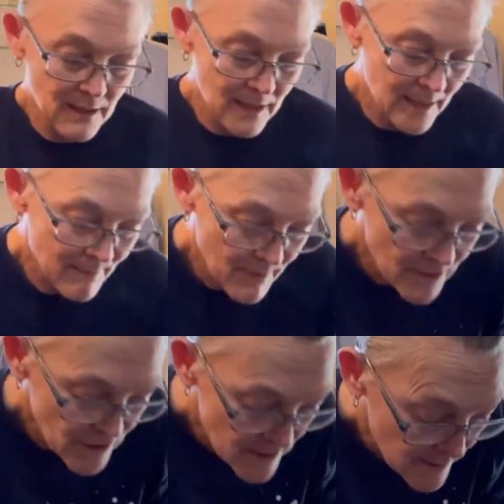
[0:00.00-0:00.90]
And I may
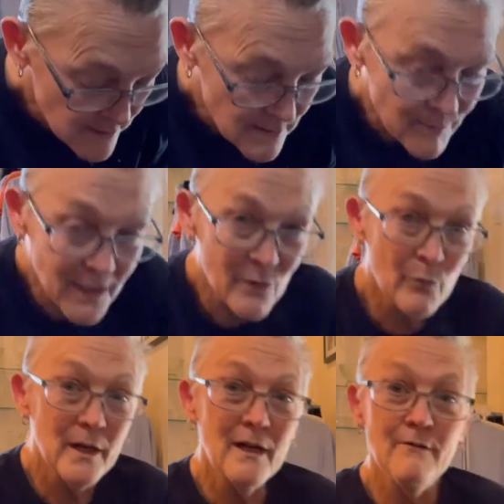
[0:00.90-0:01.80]
just list them to get
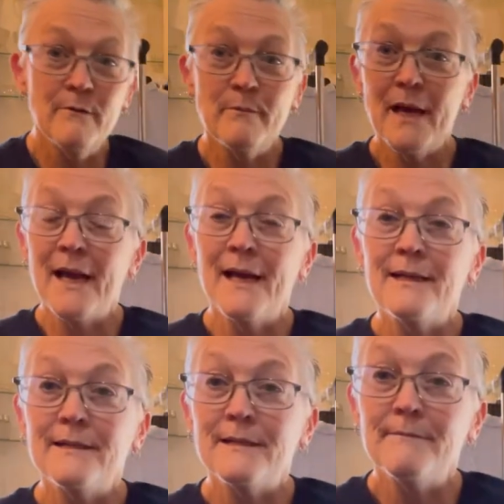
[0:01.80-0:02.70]
rid of them
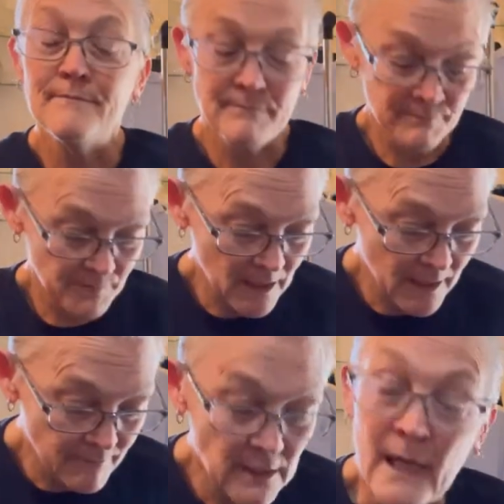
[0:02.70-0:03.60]
at
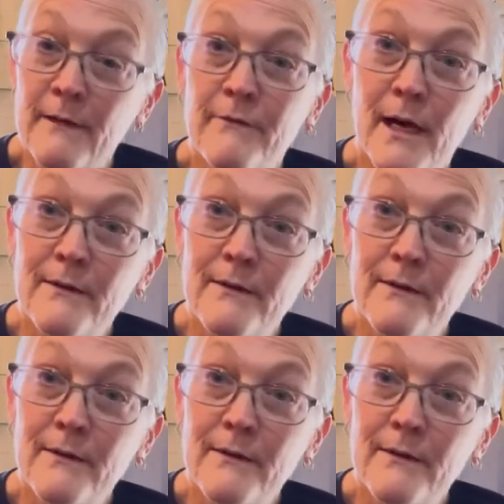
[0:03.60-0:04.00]
eleven ninety-five.